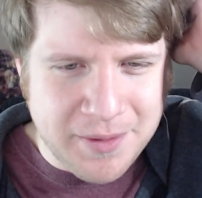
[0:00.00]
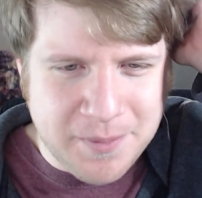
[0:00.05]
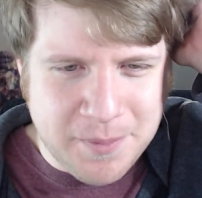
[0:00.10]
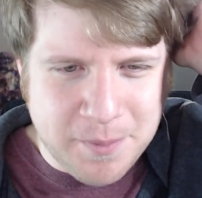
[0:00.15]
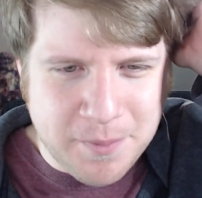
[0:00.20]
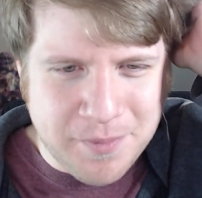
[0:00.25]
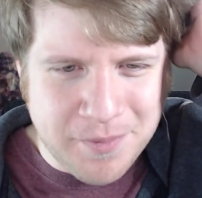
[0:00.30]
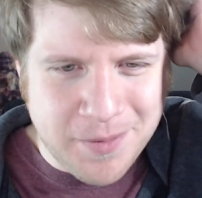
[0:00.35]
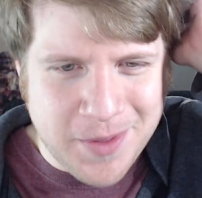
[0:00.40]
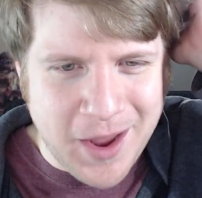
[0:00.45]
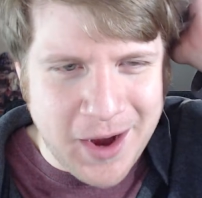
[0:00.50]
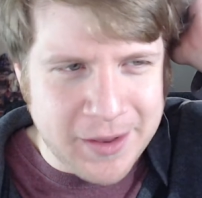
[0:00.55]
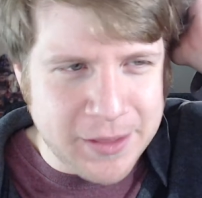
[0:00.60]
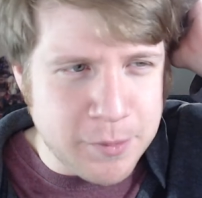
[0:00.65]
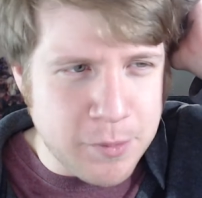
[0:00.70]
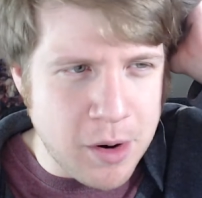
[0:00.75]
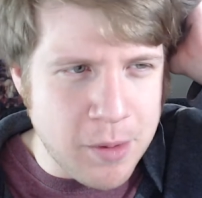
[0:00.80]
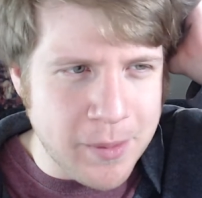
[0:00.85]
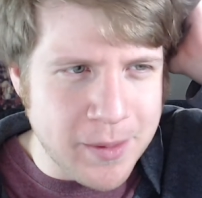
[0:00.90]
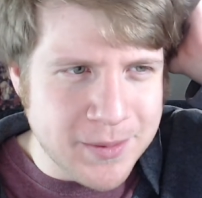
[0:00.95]
not at the
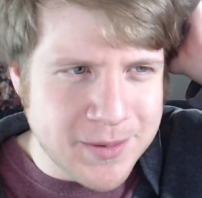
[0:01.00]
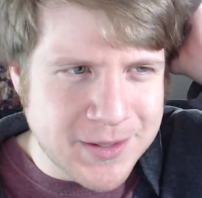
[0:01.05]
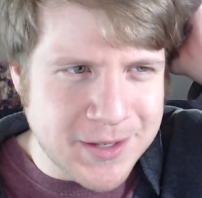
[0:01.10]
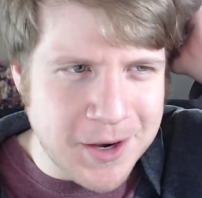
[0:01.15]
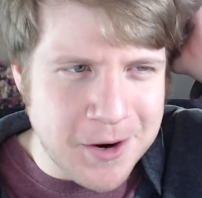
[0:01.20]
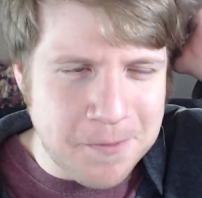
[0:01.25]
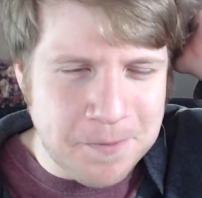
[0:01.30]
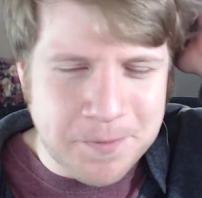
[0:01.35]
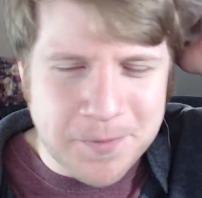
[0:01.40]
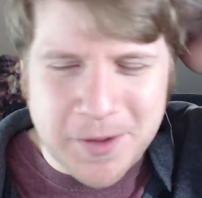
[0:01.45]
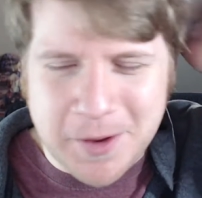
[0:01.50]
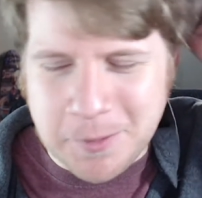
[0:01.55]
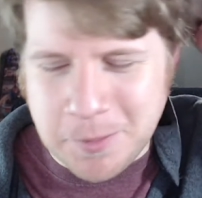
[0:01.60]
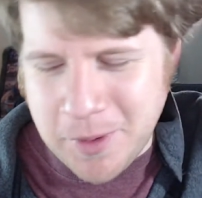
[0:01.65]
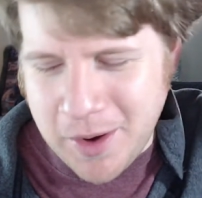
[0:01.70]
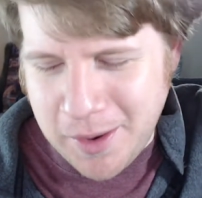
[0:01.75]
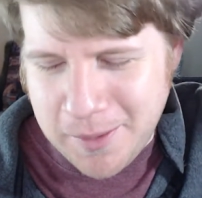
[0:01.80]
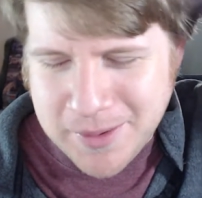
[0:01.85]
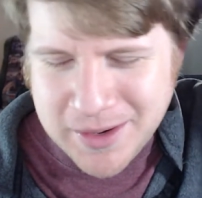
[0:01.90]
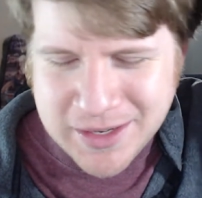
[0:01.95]
moment. So it'll
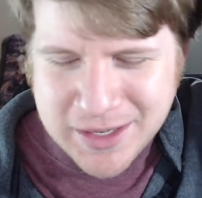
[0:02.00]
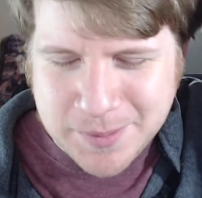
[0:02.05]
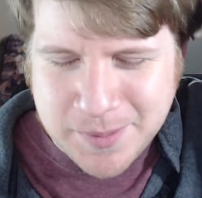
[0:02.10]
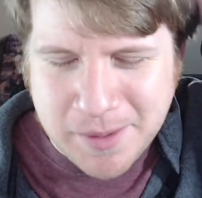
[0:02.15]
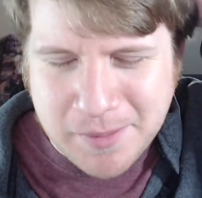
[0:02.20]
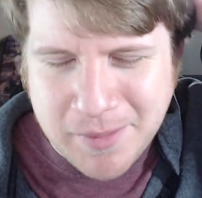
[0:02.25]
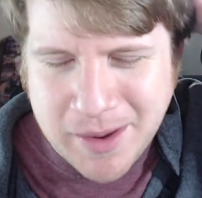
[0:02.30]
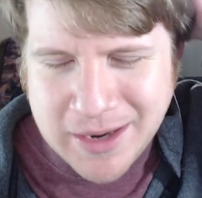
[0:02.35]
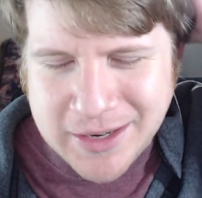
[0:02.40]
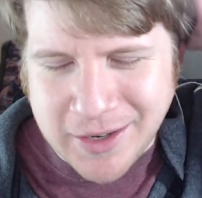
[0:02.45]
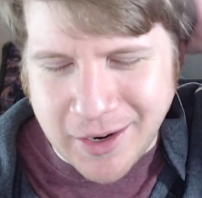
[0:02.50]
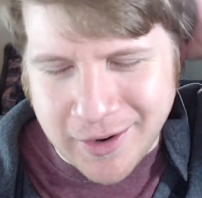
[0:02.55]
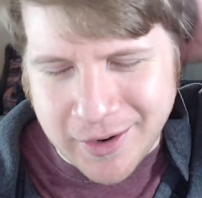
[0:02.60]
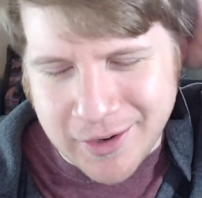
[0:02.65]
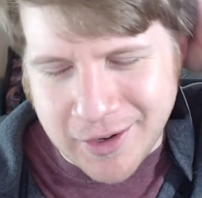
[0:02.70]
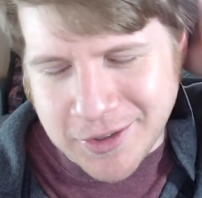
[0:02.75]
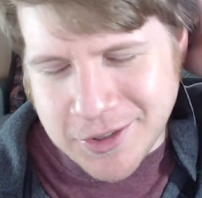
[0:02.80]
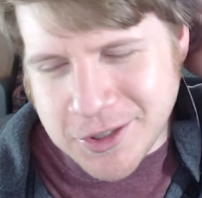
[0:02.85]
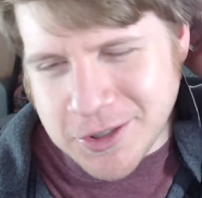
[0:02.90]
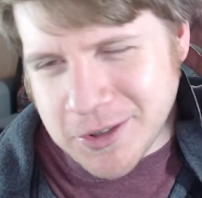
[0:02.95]
probably just be me talking
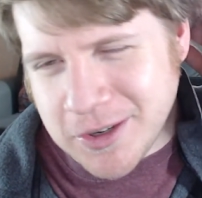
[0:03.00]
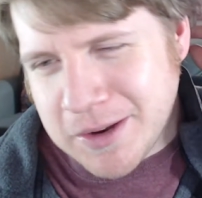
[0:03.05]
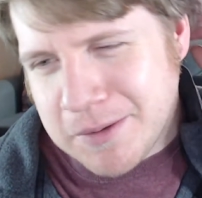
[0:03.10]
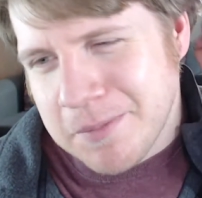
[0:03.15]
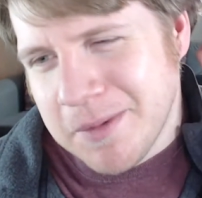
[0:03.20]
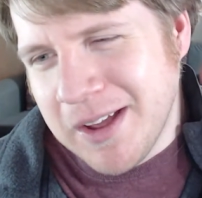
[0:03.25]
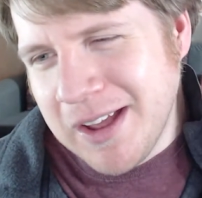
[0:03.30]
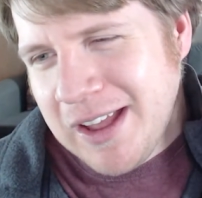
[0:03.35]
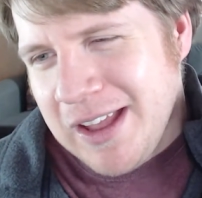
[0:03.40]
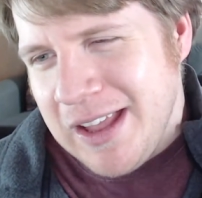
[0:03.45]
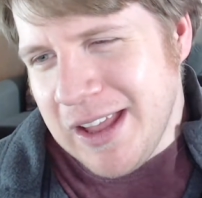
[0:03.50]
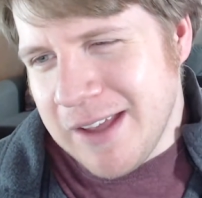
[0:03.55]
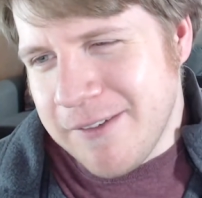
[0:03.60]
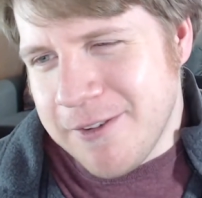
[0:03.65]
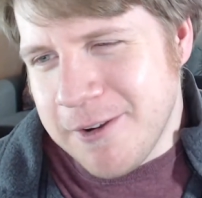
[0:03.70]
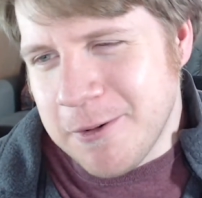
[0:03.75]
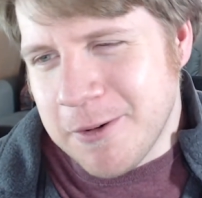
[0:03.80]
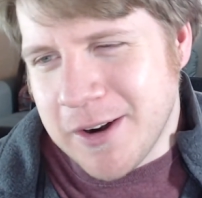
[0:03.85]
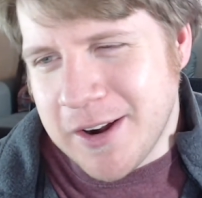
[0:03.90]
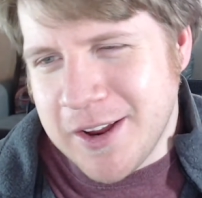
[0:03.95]
on stream if
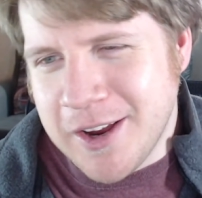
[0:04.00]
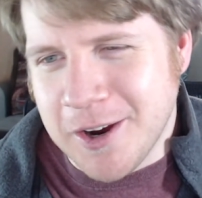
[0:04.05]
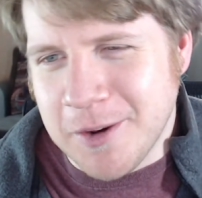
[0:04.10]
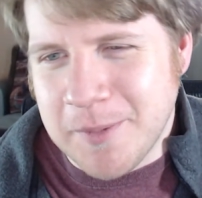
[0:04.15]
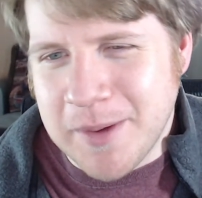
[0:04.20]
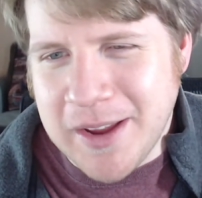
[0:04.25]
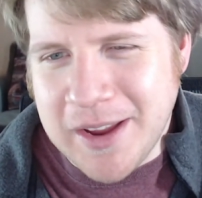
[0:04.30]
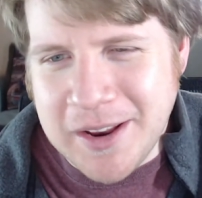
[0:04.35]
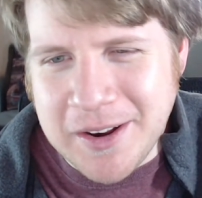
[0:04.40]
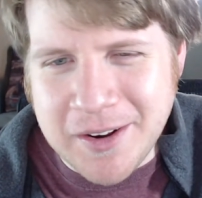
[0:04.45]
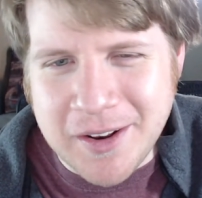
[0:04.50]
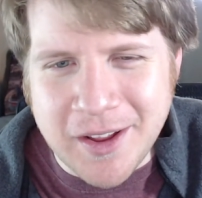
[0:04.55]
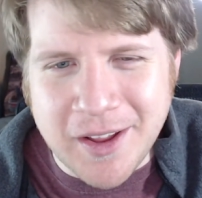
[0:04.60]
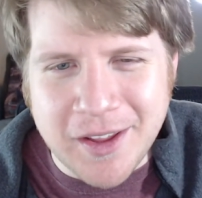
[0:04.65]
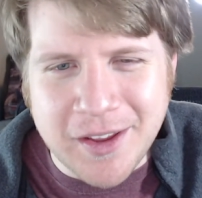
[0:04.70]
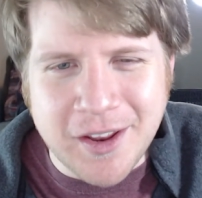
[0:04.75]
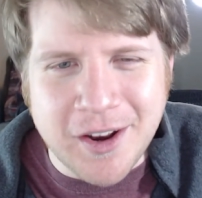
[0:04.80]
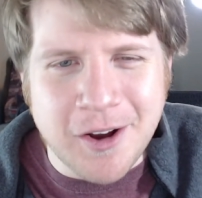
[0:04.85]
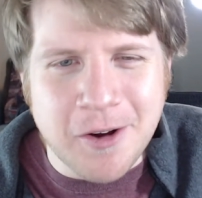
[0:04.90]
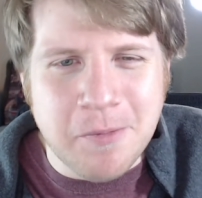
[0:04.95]
you want to hear me,
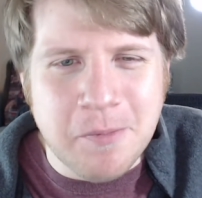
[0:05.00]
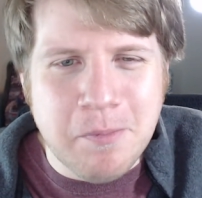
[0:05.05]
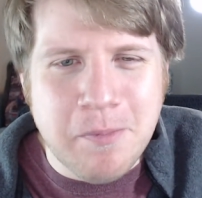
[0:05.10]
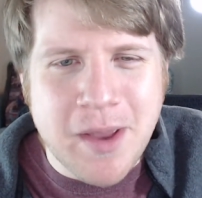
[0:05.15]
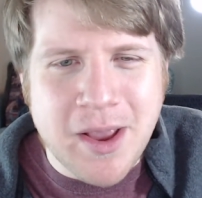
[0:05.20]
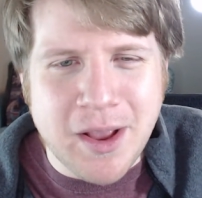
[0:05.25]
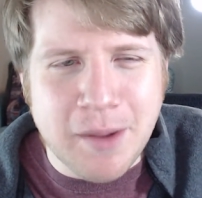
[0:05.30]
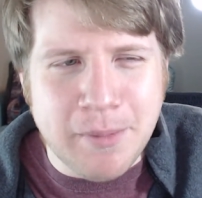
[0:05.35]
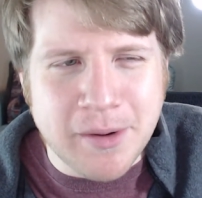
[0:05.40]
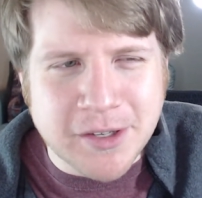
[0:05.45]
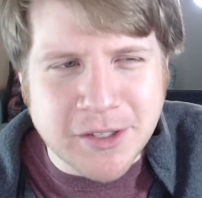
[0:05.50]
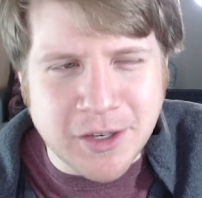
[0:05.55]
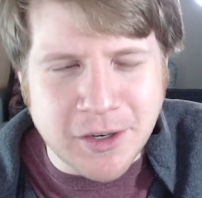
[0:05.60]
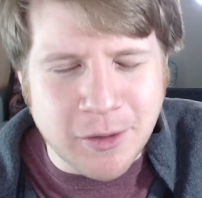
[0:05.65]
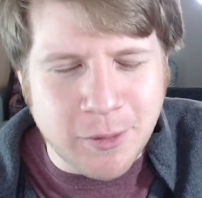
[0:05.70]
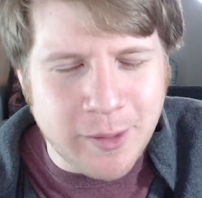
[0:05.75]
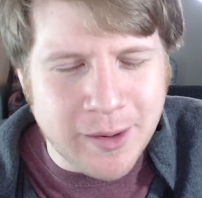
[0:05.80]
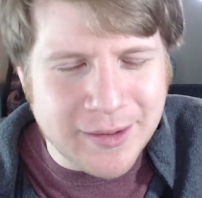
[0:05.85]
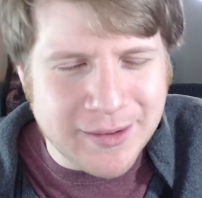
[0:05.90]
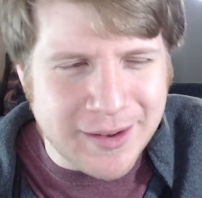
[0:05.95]
make a bunch of
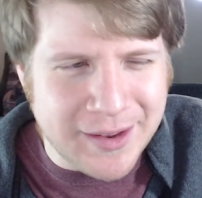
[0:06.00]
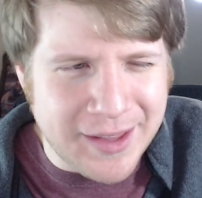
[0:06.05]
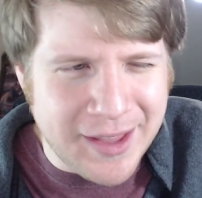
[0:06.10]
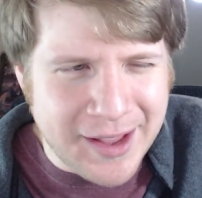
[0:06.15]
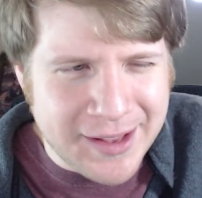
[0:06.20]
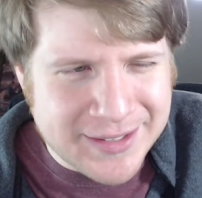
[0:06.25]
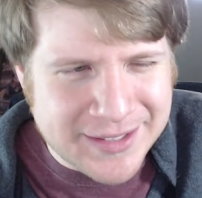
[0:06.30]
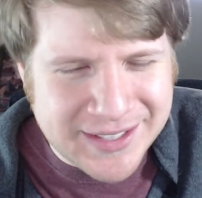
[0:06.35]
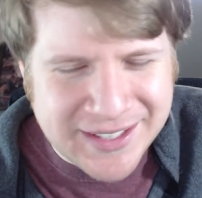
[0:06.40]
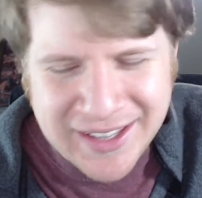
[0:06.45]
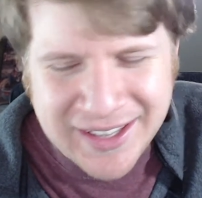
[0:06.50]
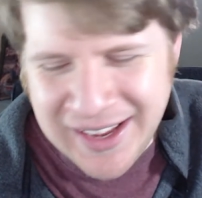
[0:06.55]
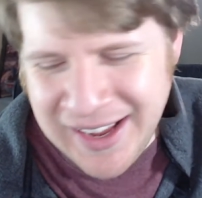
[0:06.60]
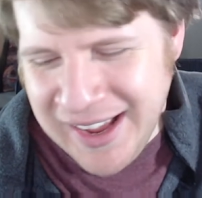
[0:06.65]
noise, I guess.